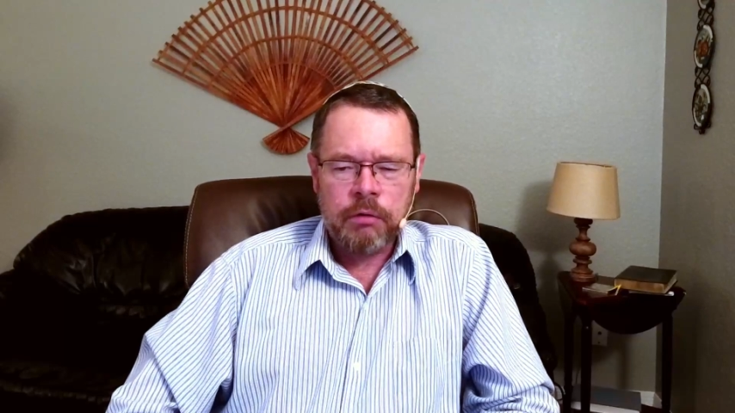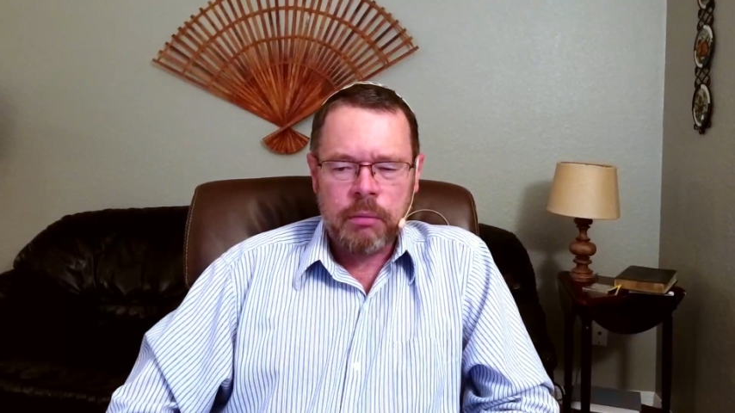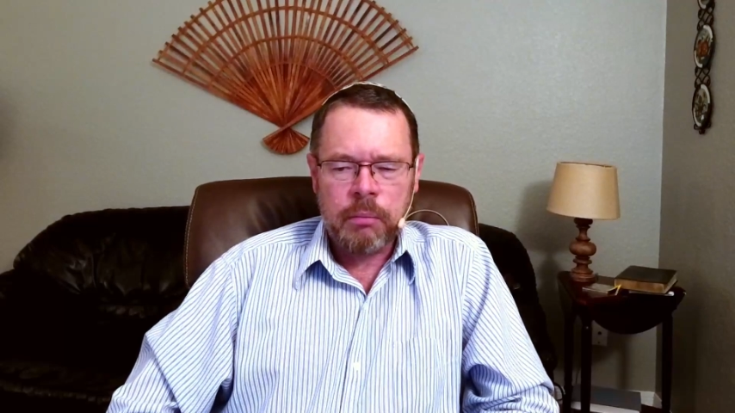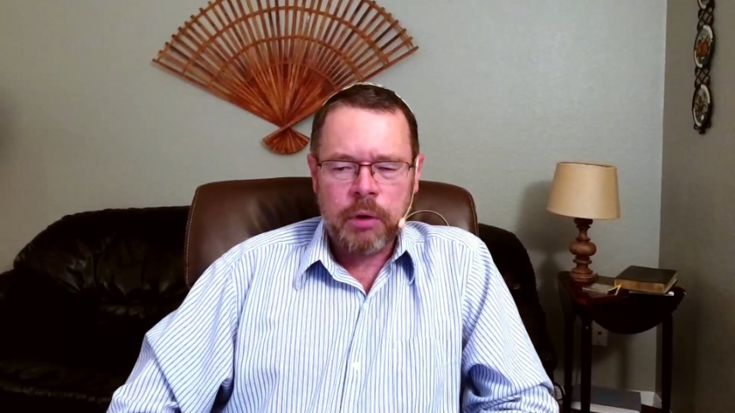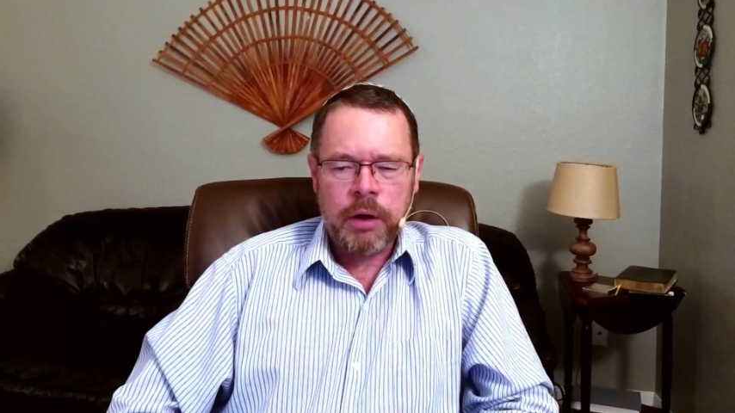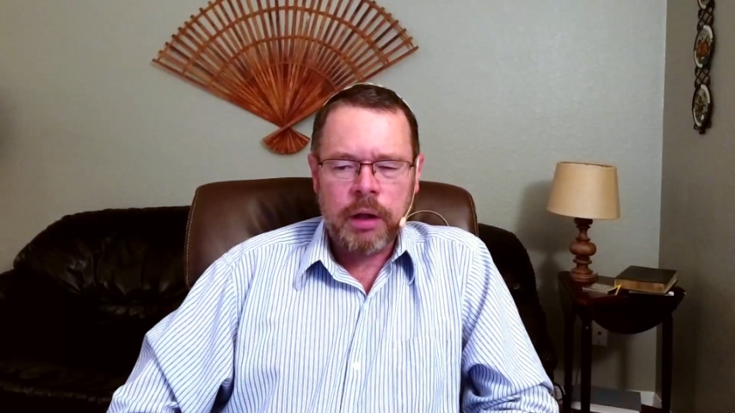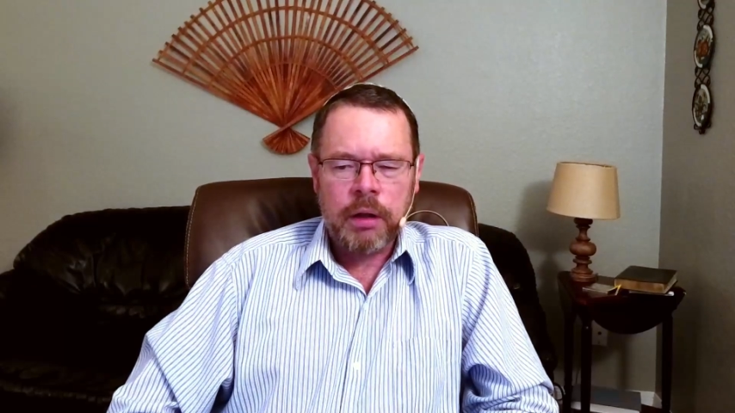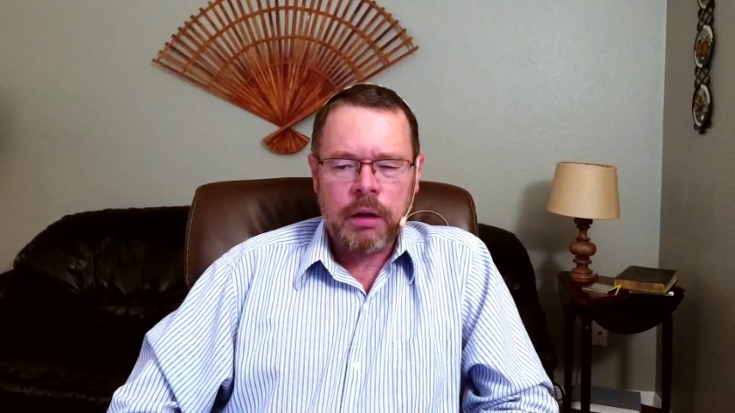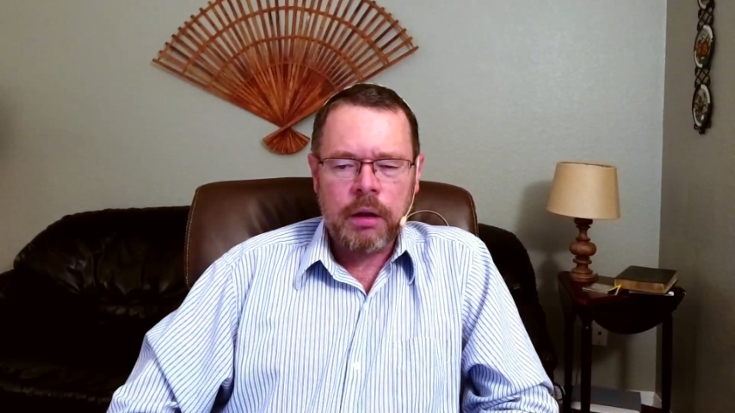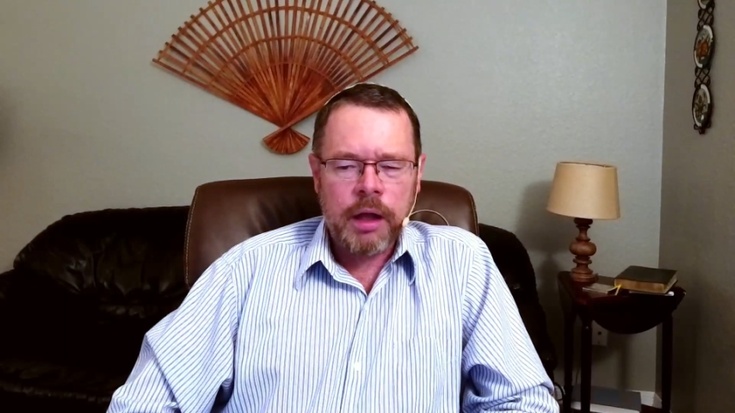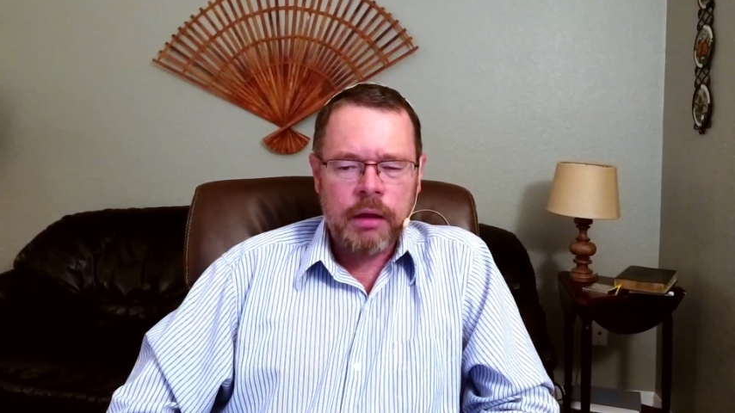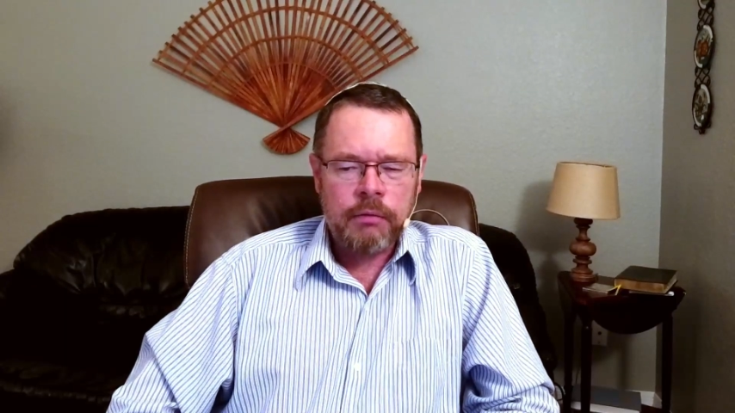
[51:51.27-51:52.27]
that bring
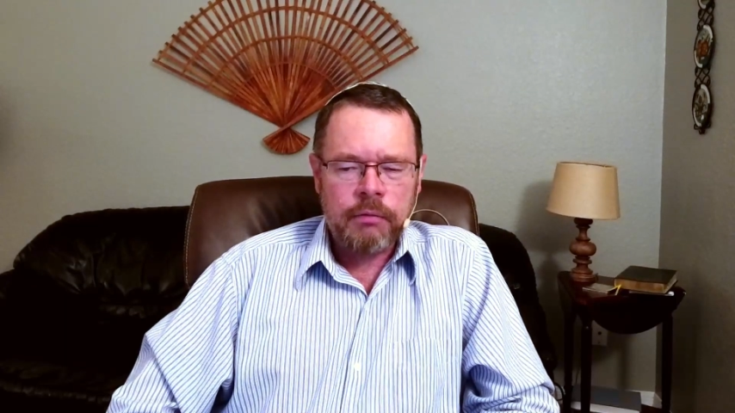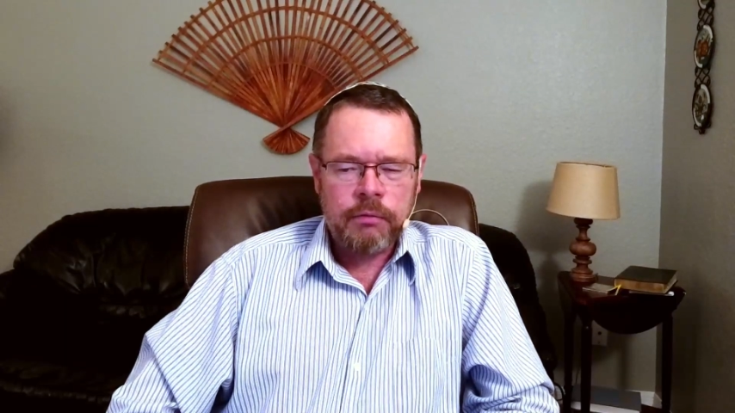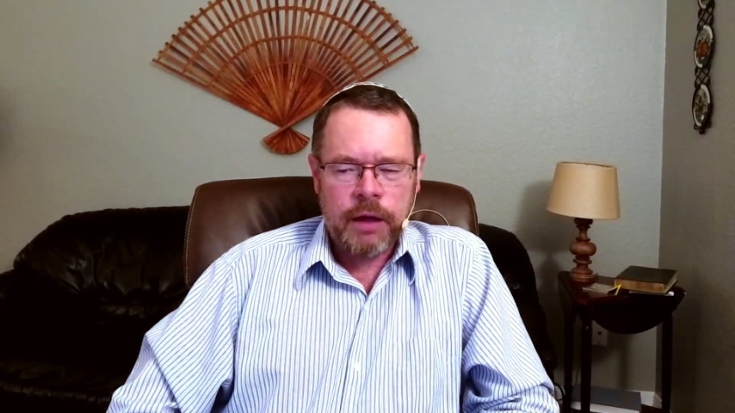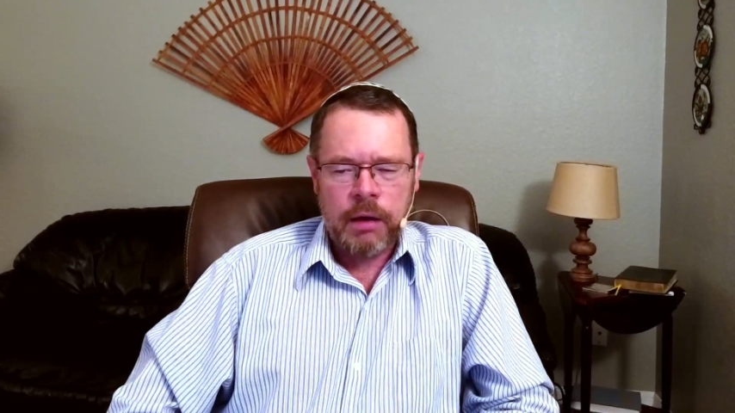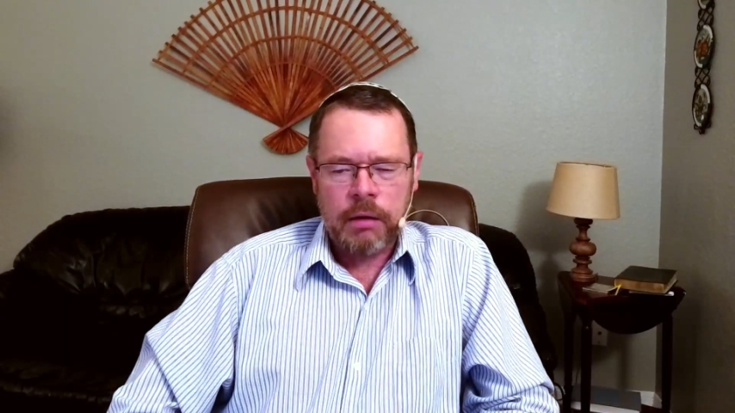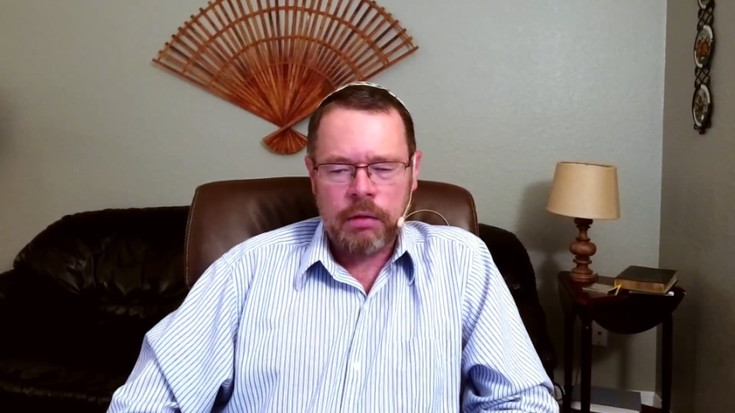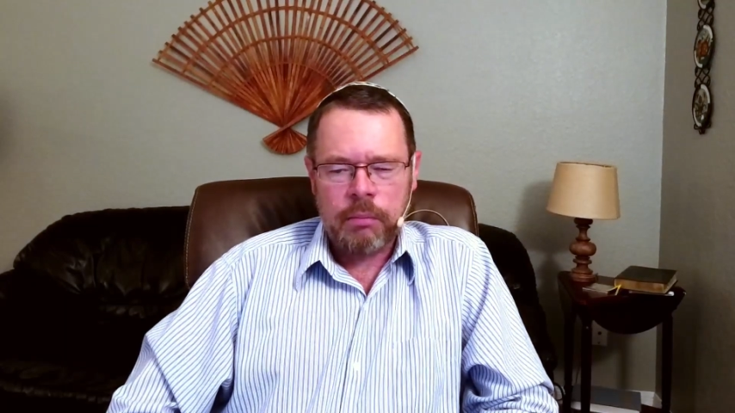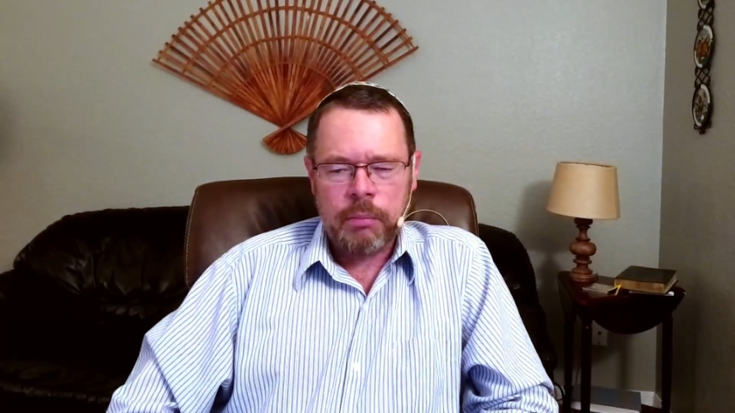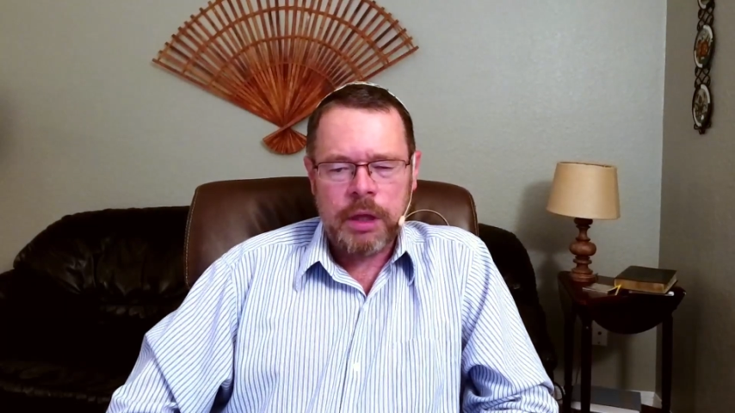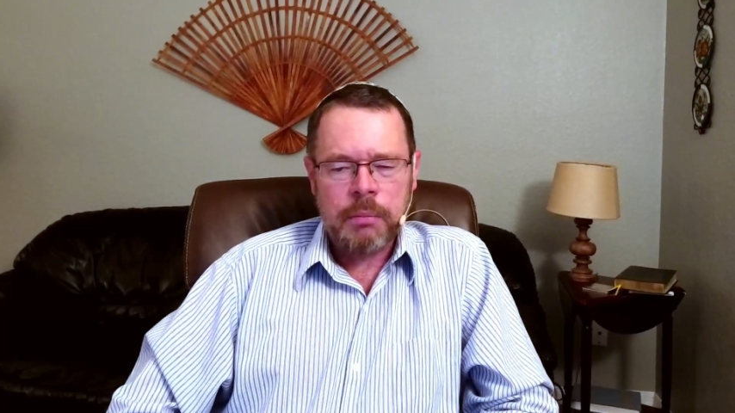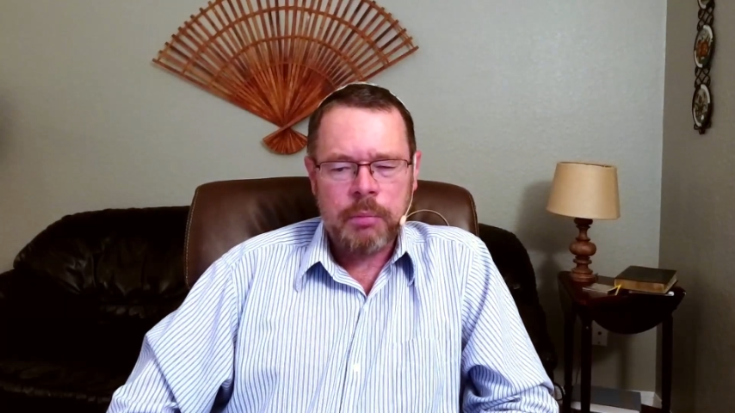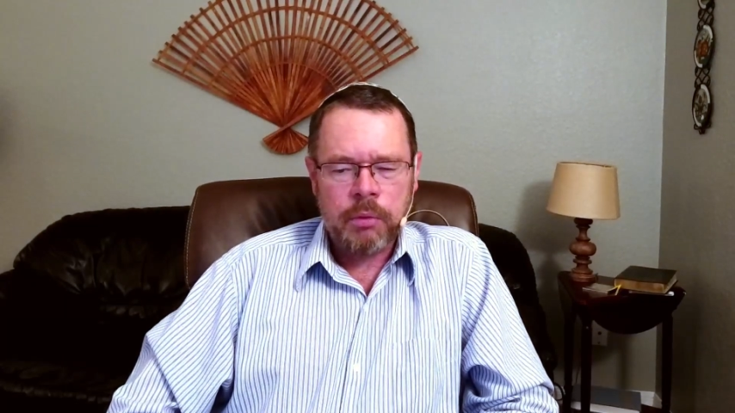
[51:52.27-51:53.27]
life out of the
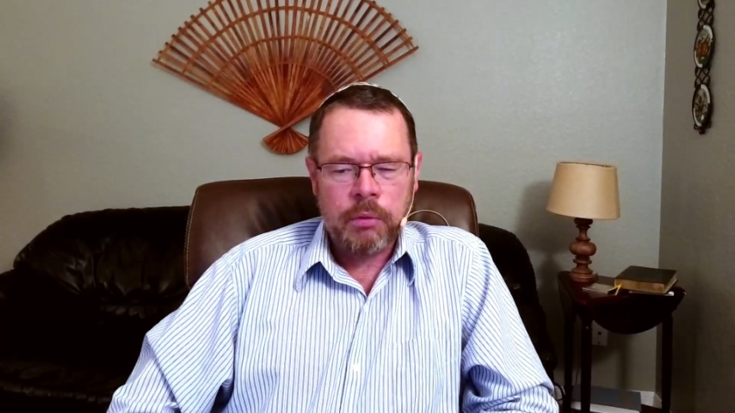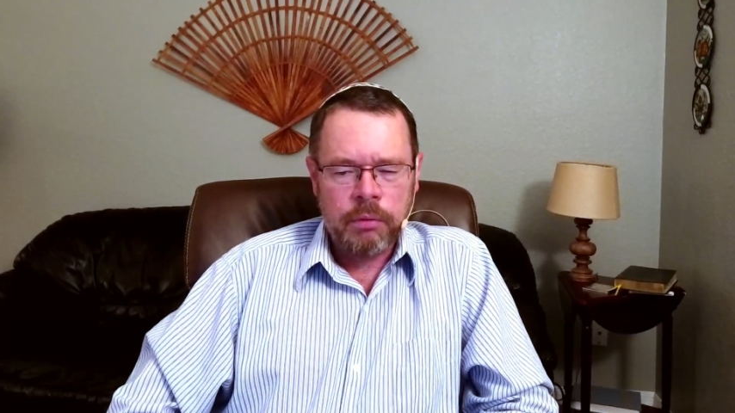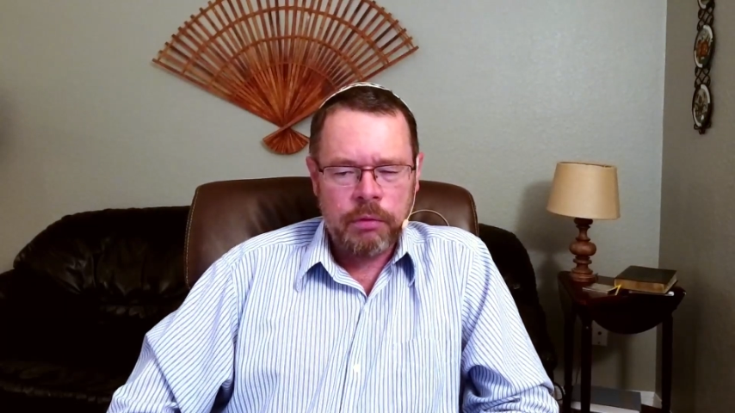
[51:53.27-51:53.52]
people,